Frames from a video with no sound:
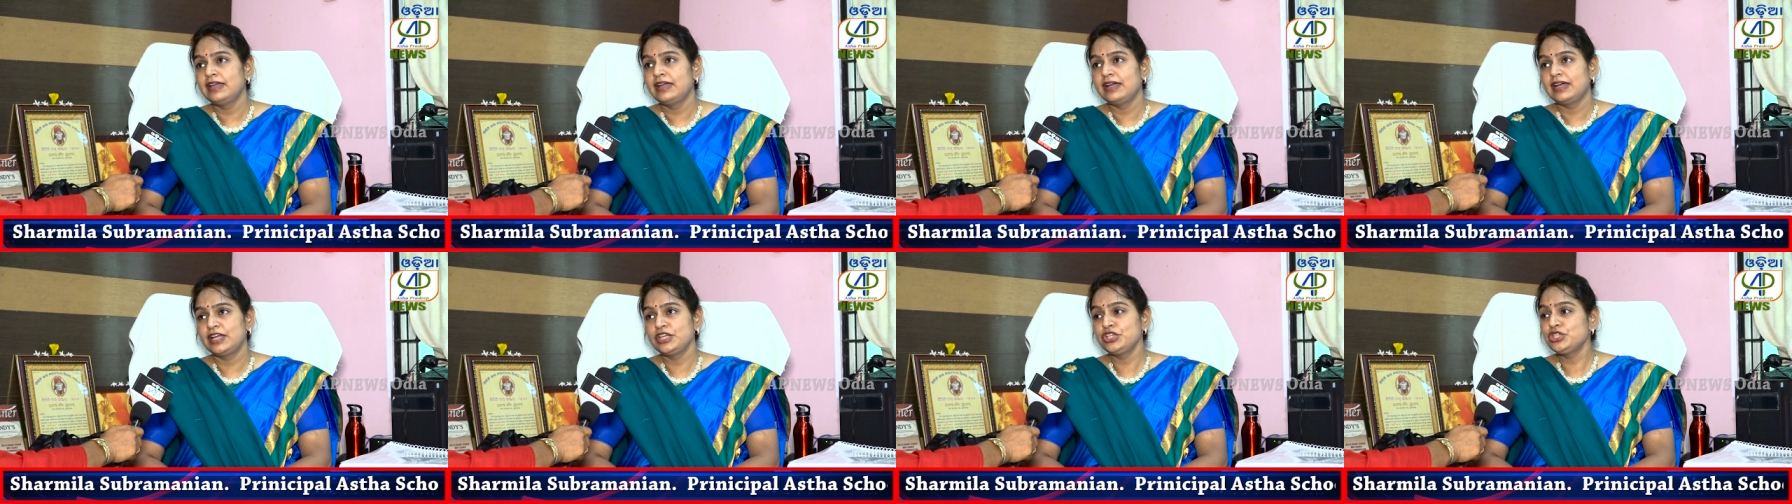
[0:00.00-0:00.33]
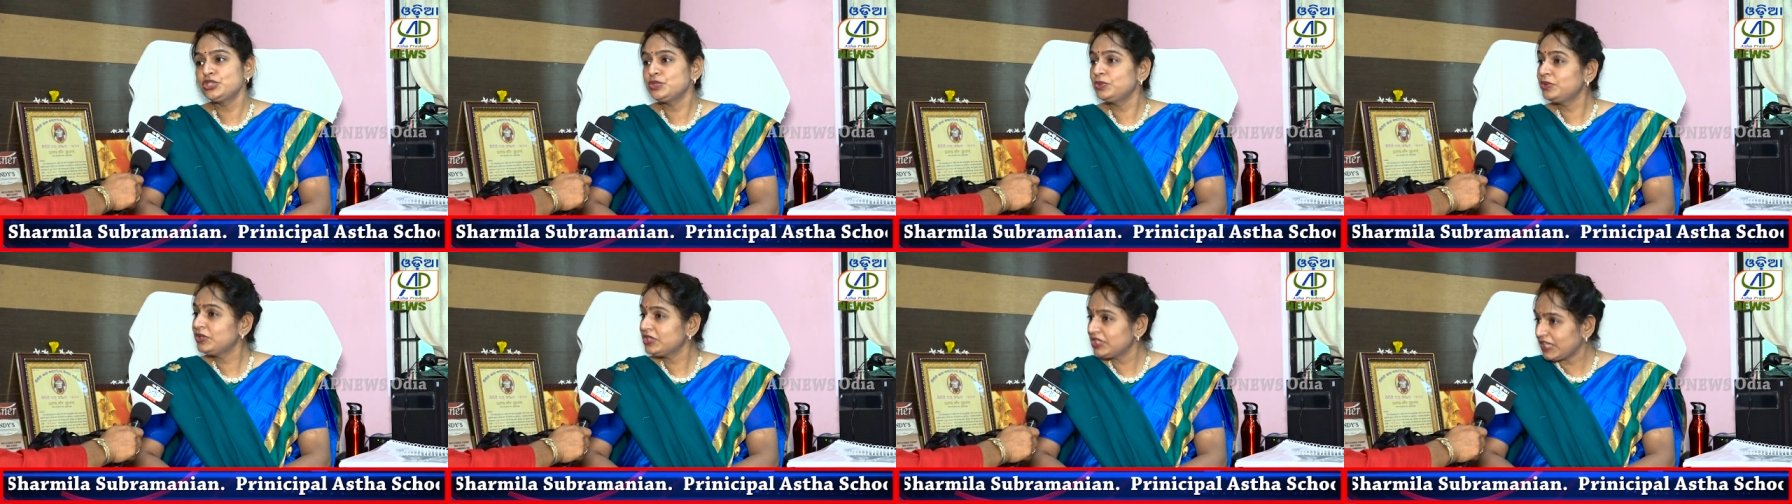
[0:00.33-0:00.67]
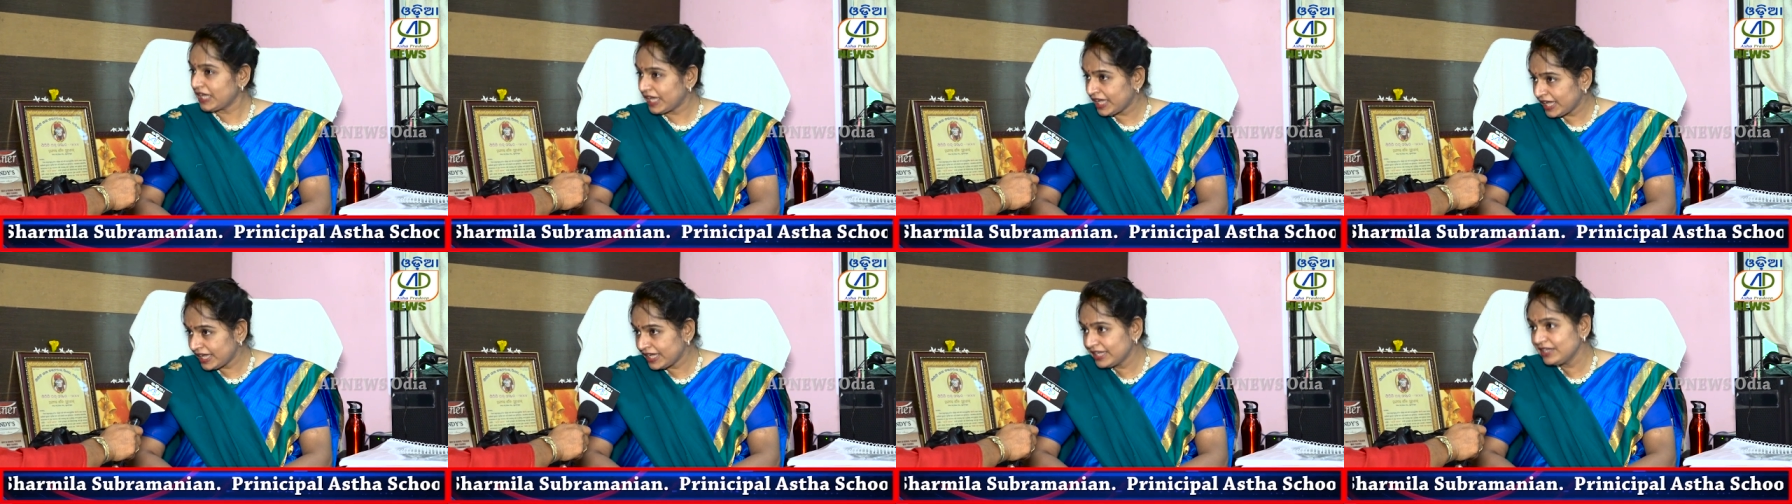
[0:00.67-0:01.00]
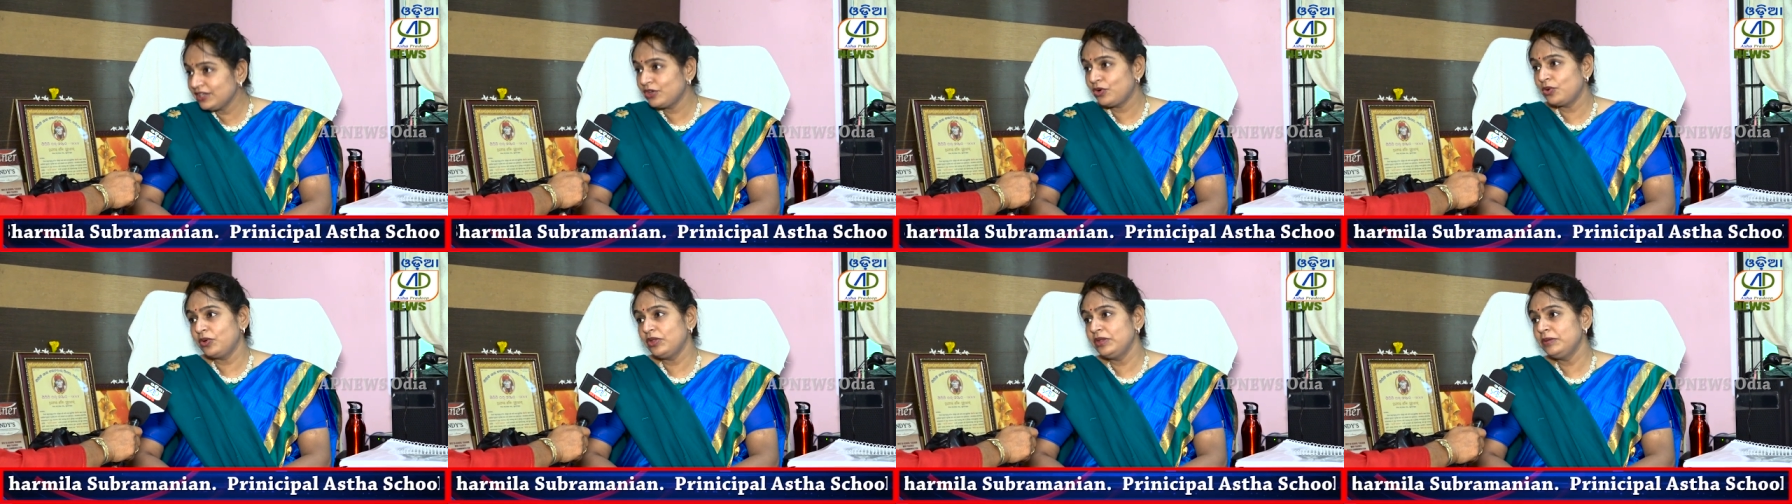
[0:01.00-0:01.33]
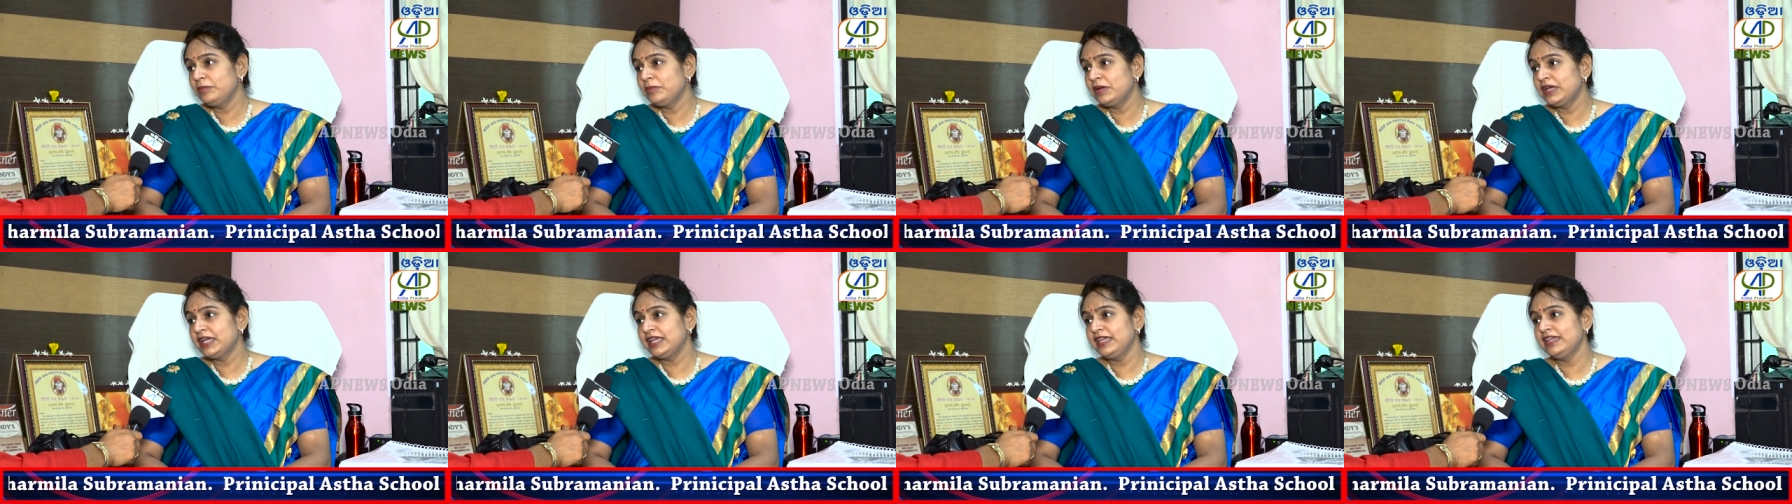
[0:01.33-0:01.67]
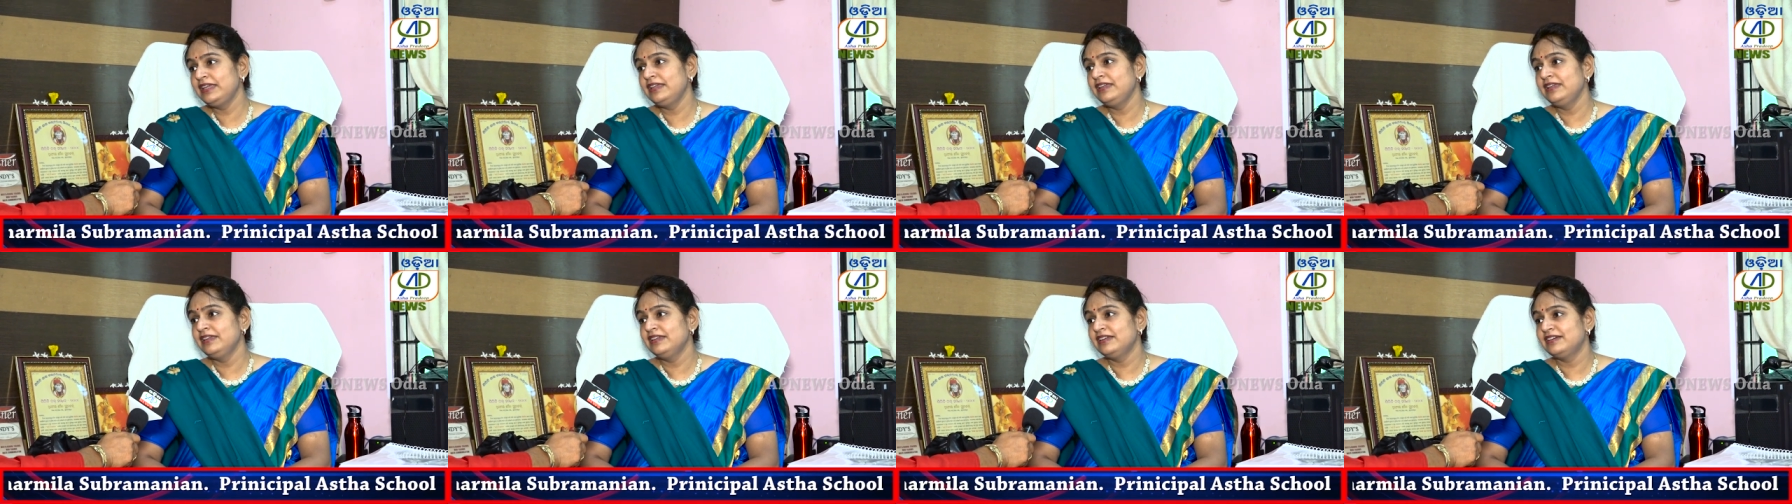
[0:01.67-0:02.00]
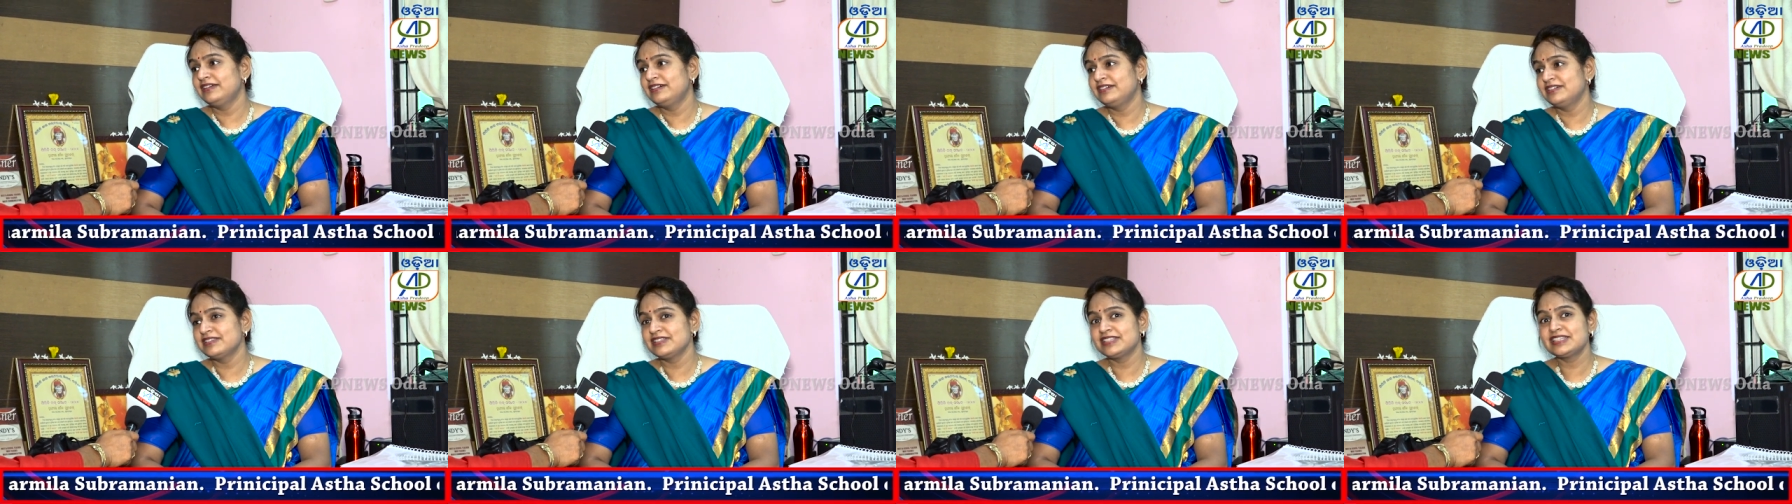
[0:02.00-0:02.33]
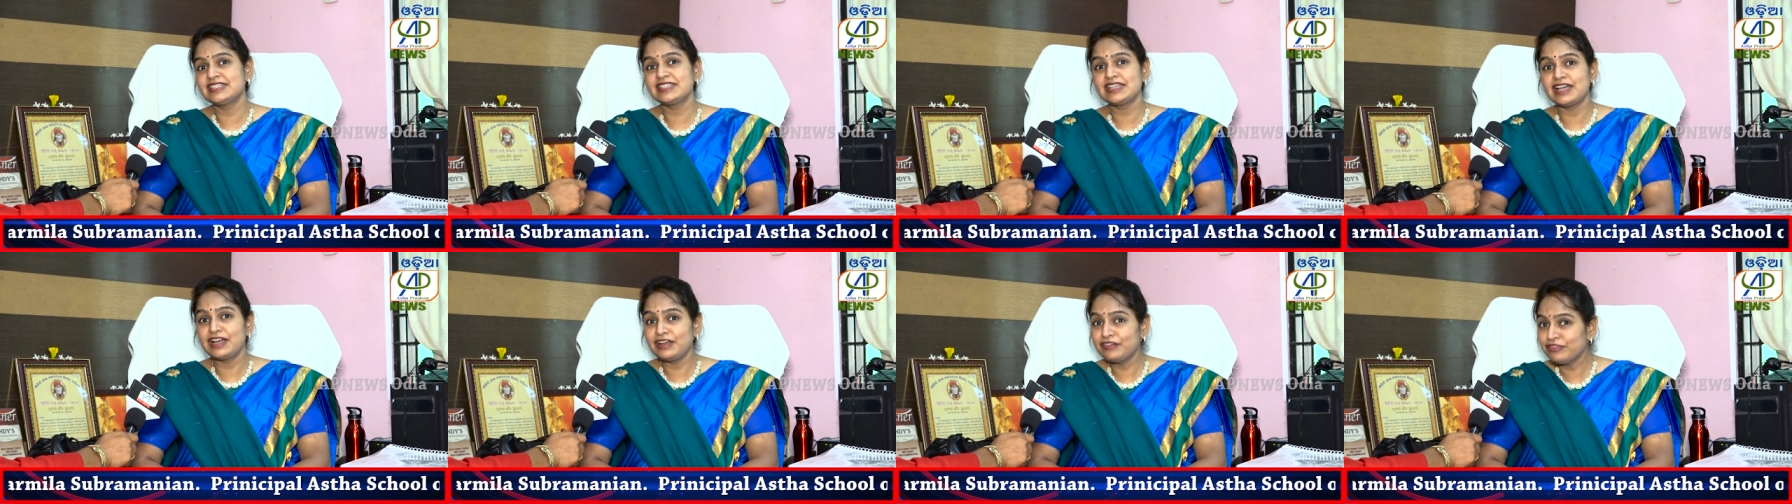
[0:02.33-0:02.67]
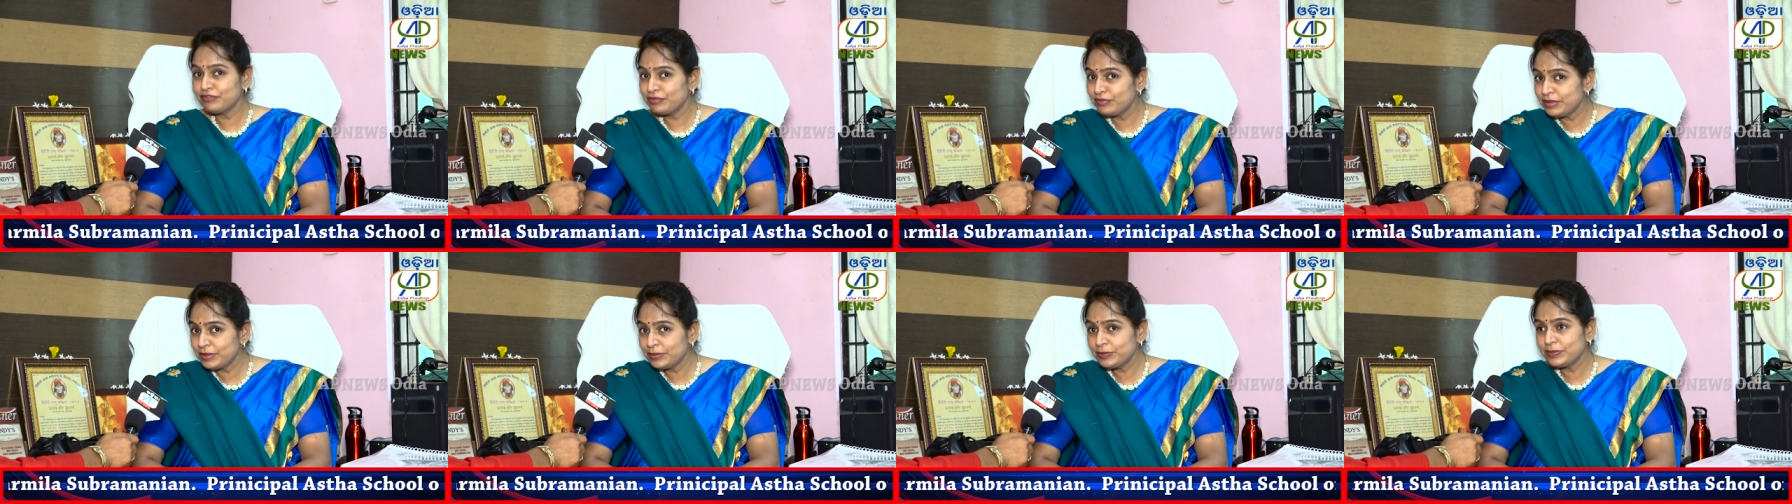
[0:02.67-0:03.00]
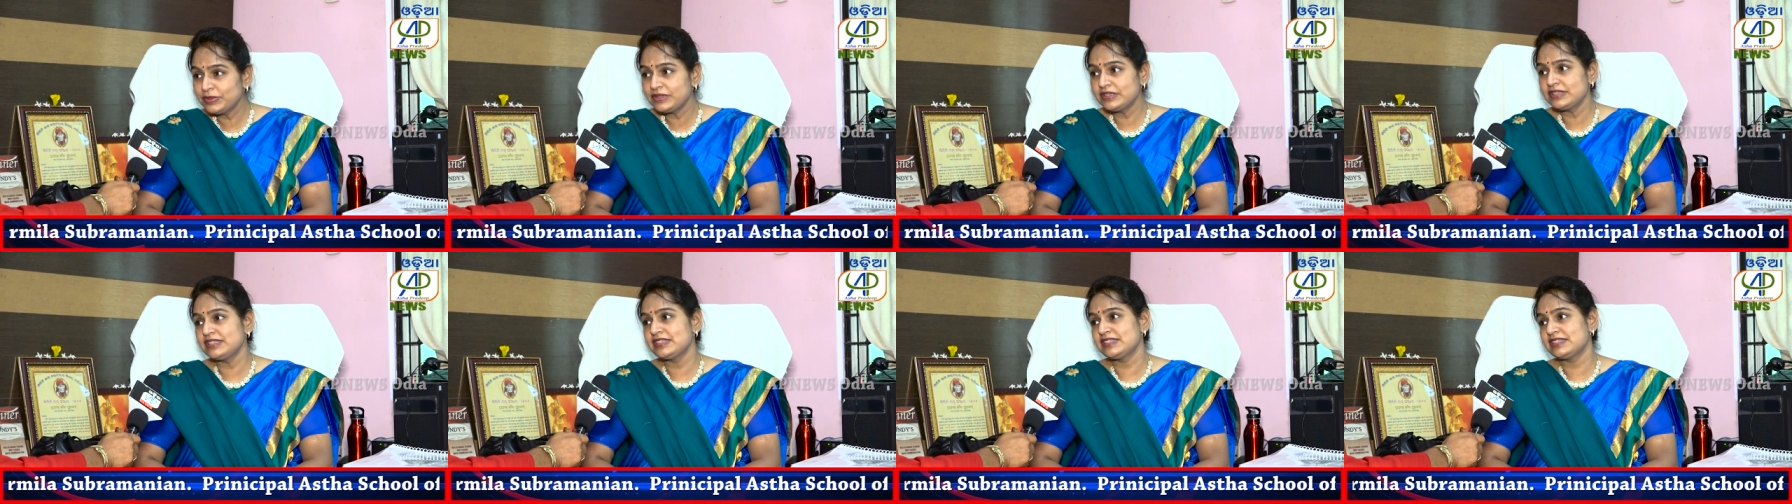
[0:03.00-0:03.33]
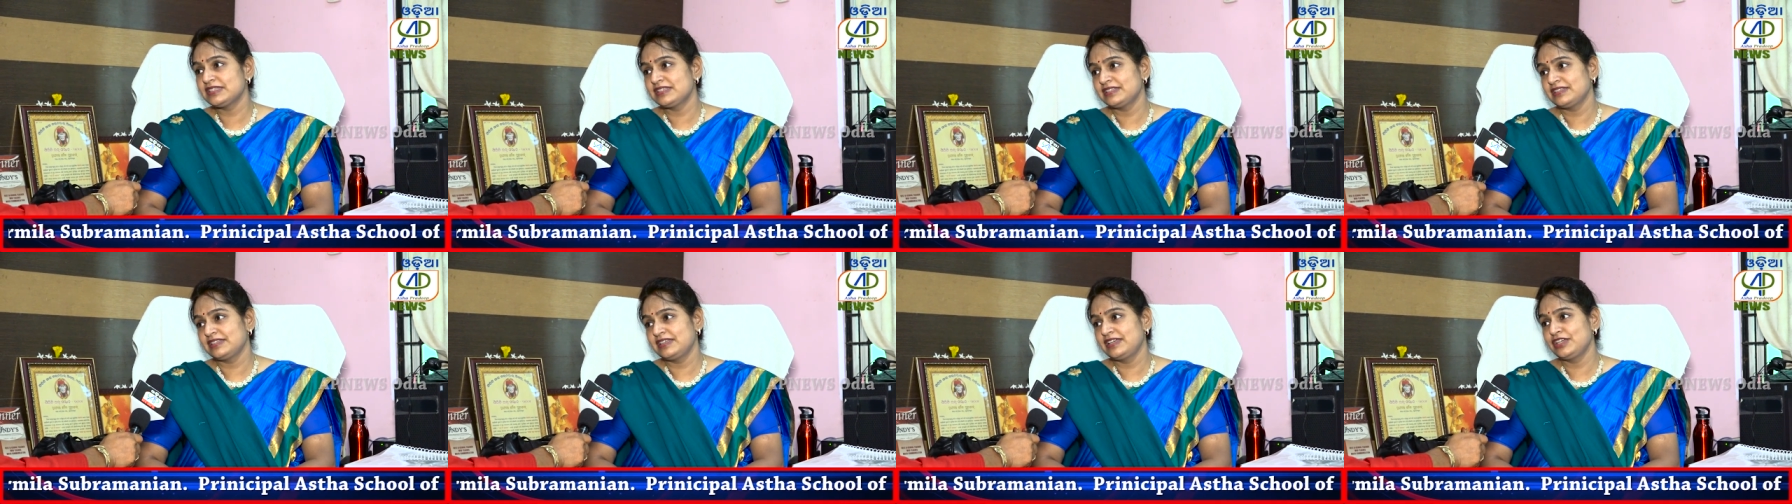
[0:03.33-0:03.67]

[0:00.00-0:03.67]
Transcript: I should thank all my staff members.